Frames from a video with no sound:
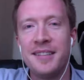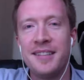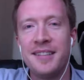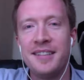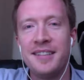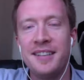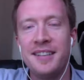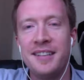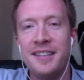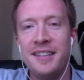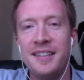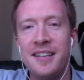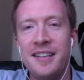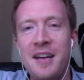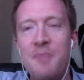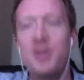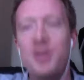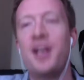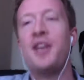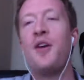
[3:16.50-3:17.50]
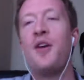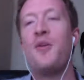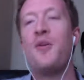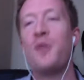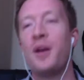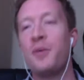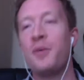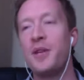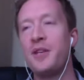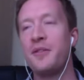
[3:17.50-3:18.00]
Yeah, but I know,
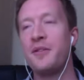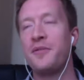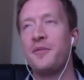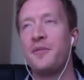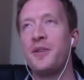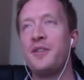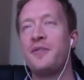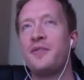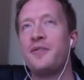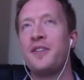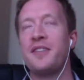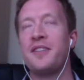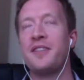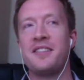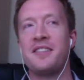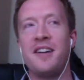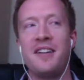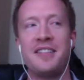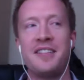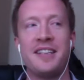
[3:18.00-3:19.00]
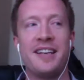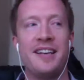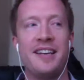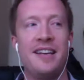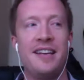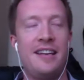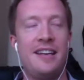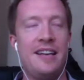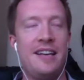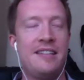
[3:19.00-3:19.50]
like, when you're first
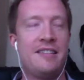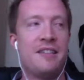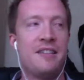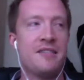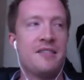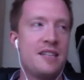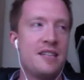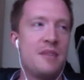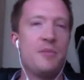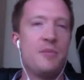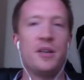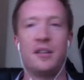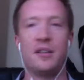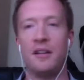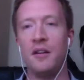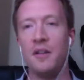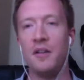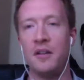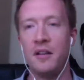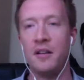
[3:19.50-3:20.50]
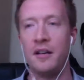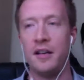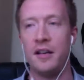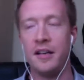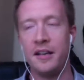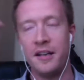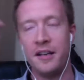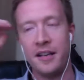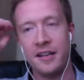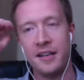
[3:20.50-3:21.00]
starting, it does seem like a lot.
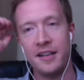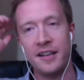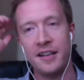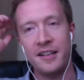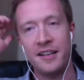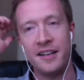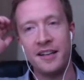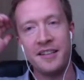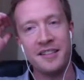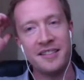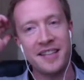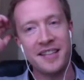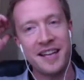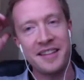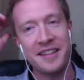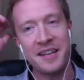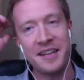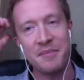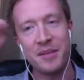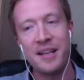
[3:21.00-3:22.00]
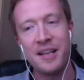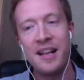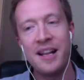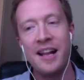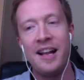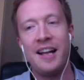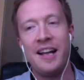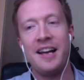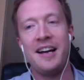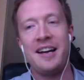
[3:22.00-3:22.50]
I understand that, but
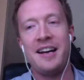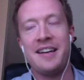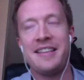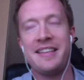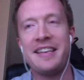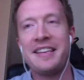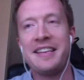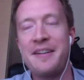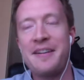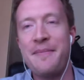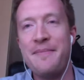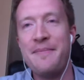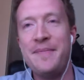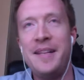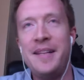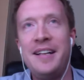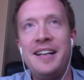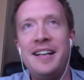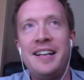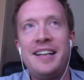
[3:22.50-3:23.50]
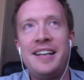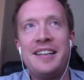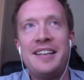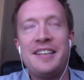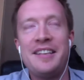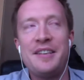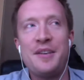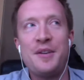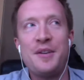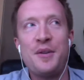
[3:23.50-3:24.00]
I think
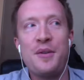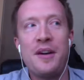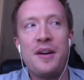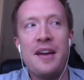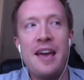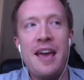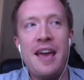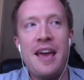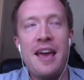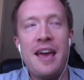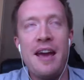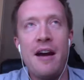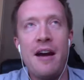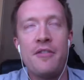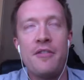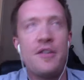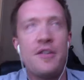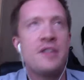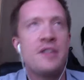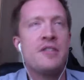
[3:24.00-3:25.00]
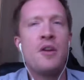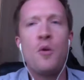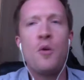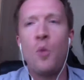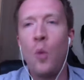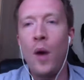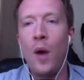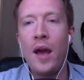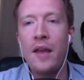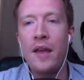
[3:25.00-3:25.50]
you know there's no
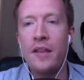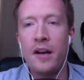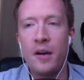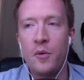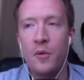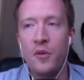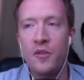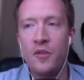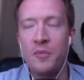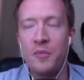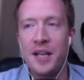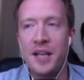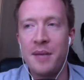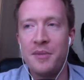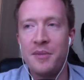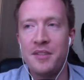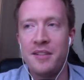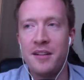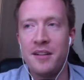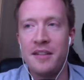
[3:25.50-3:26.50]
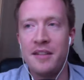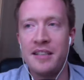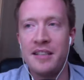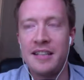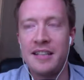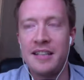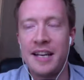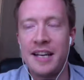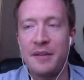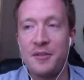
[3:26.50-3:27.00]
way that I would have been able to learn these
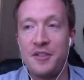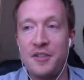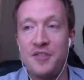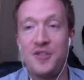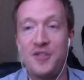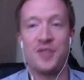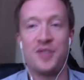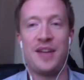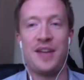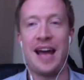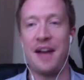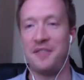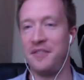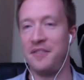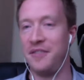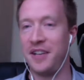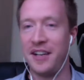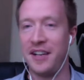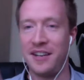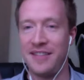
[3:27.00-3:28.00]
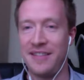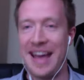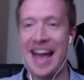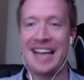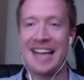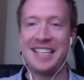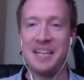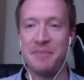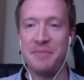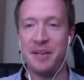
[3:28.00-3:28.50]
languages just out of a kind of
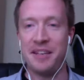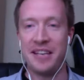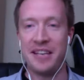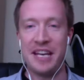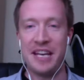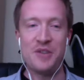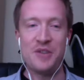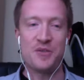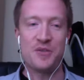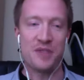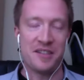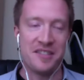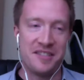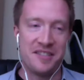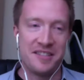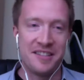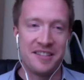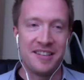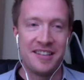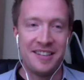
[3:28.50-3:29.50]
academic interest.